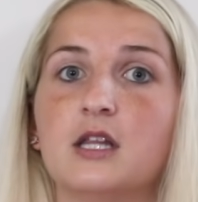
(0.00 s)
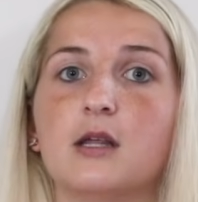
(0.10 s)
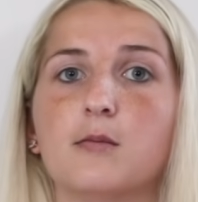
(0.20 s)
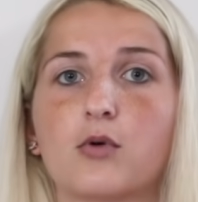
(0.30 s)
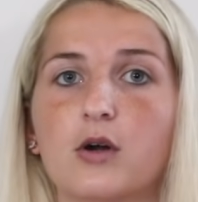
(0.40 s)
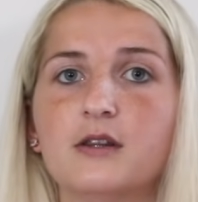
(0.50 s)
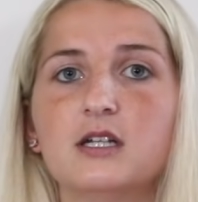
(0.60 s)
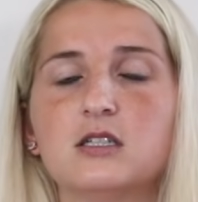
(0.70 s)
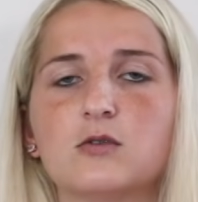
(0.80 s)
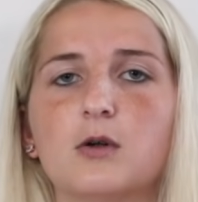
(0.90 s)
The important
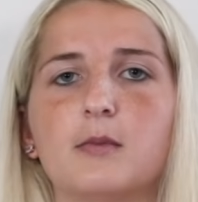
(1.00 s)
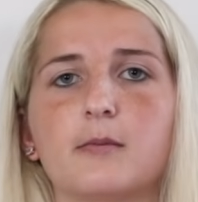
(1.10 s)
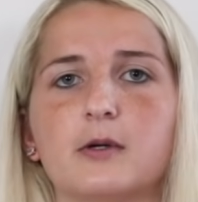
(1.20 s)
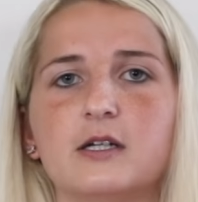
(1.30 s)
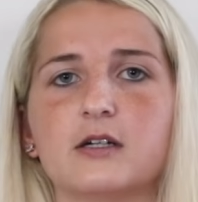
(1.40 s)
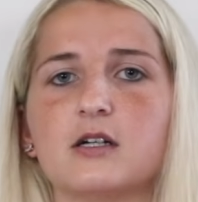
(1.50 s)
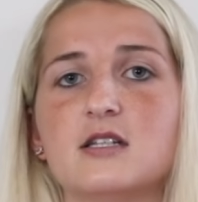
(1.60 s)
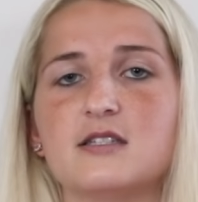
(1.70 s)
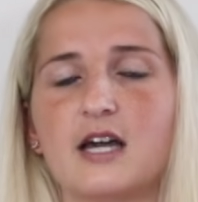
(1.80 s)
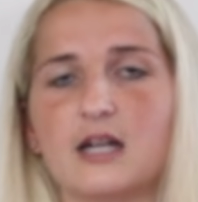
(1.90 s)
thing to remember here
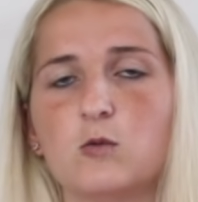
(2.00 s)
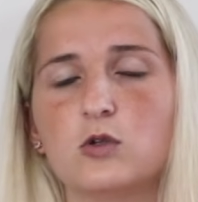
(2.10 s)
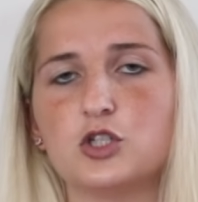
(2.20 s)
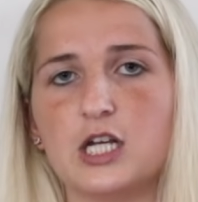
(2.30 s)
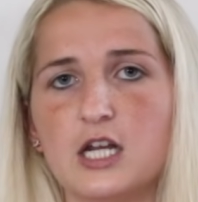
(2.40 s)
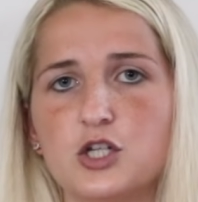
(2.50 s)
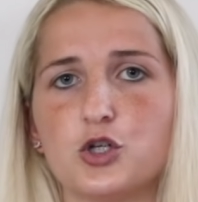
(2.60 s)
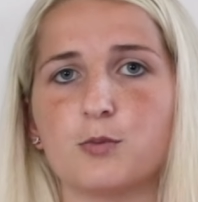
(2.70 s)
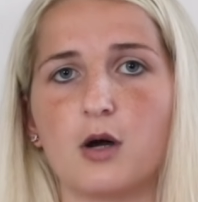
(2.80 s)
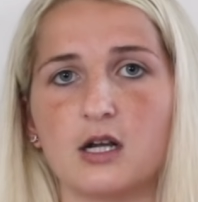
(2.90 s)
is that it will change
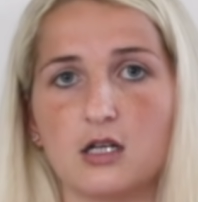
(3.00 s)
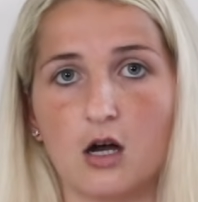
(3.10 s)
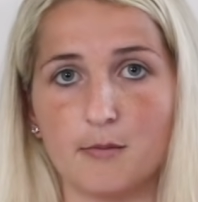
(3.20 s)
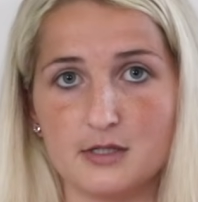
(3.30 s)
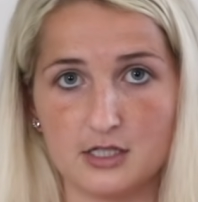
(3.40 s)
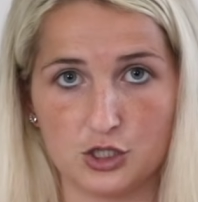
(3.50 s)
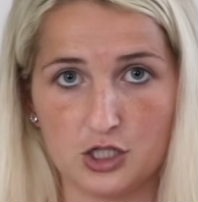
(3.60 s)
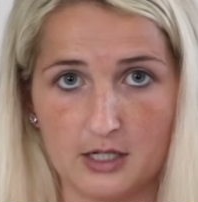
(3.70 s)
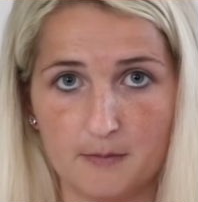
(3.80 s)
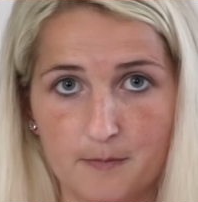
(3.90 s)
your body
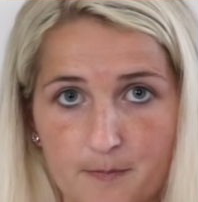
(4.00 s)
composition.